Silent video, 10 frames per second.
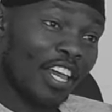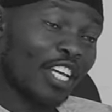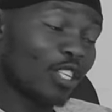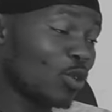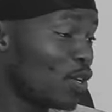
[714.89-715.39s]

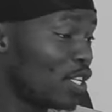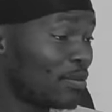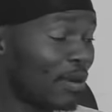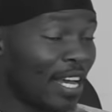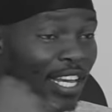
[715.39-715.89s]
he's always
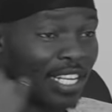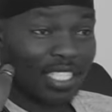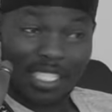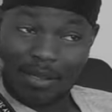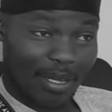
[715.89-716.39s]
by
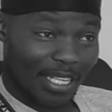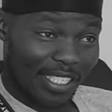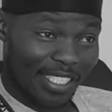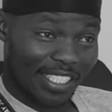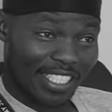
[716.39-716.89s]

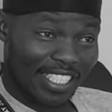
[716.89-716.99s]
Zimix.